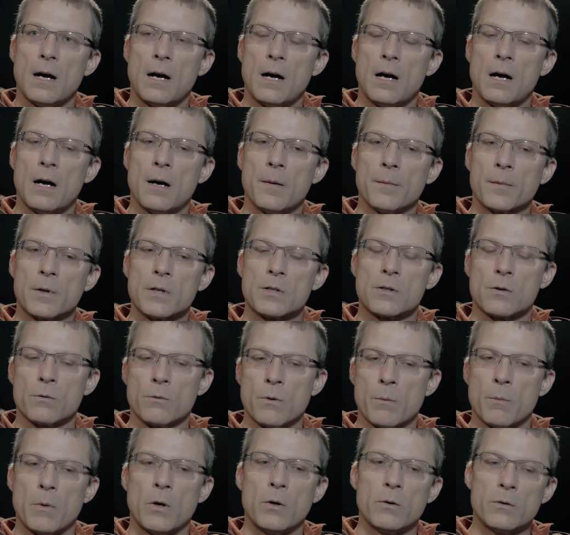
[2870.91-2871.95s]
Because they're
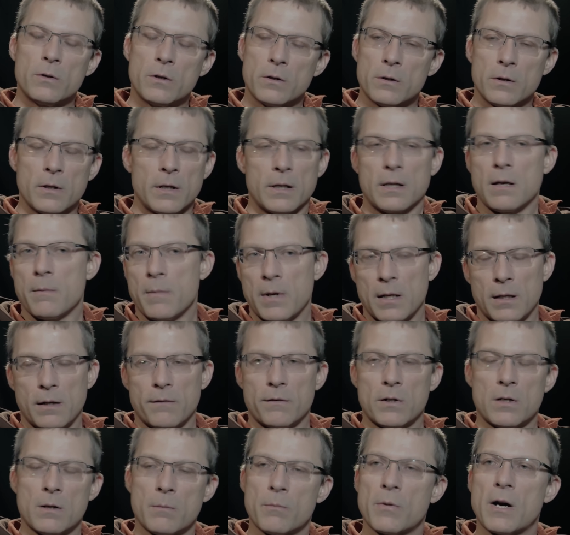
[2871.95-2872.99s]
remote, they may live
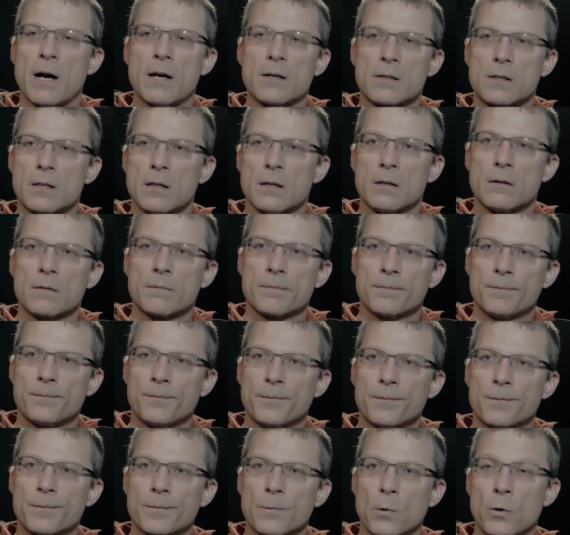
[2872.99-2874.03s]
in Nebraska
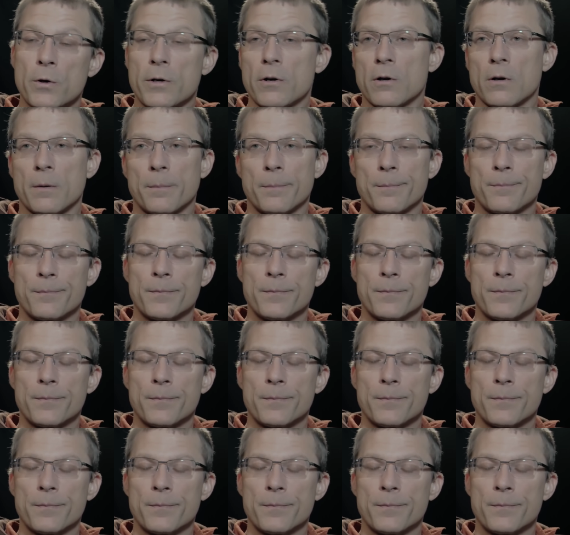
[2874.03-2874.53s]
or Europe.